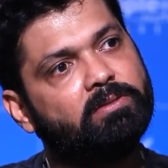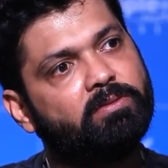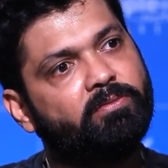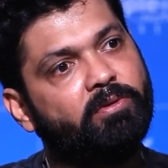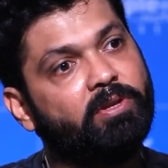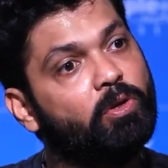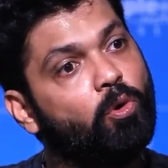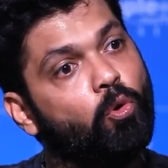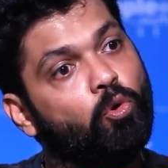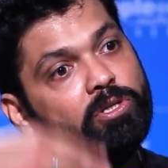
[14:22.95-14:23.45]

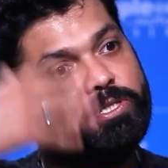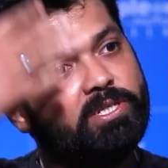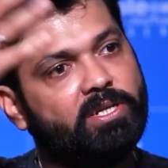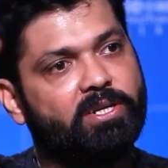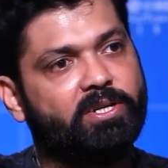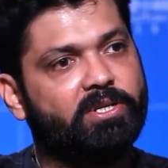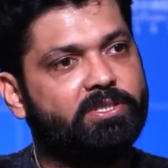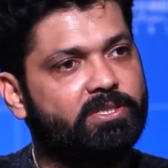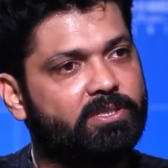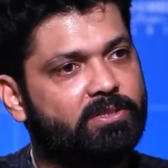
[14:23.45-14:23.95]
very old
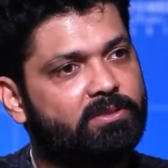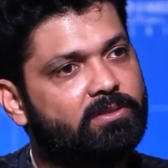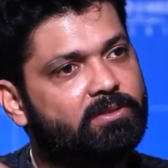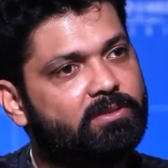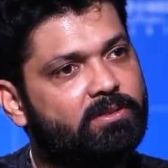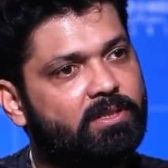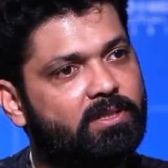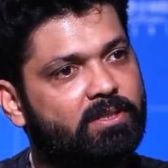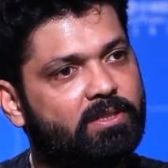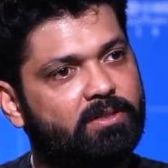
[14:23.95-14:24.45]
generation
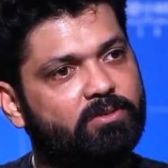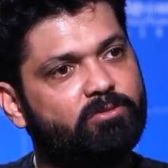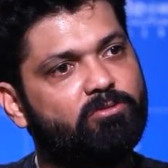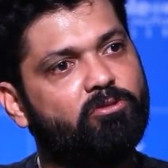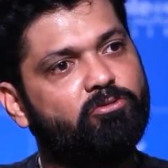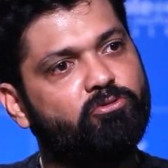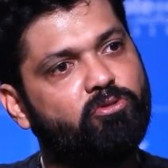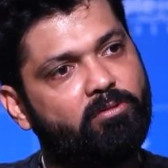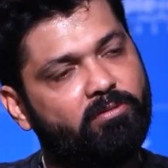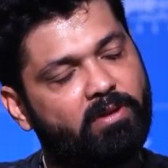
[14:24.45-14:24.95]
who
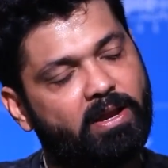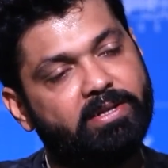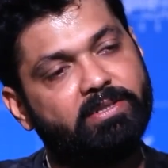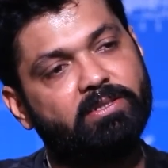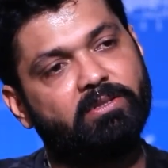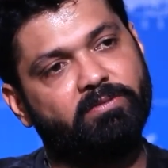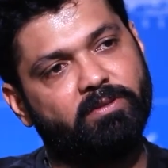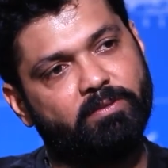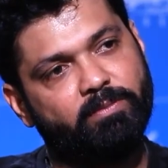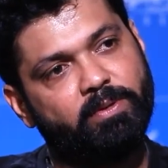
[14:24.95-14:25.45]
have
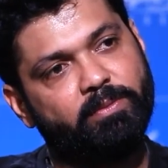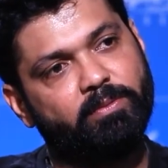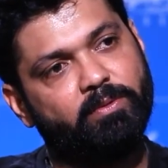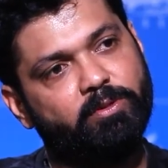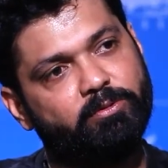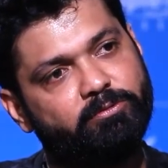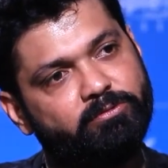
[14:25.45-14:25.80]
liked the film, I believe.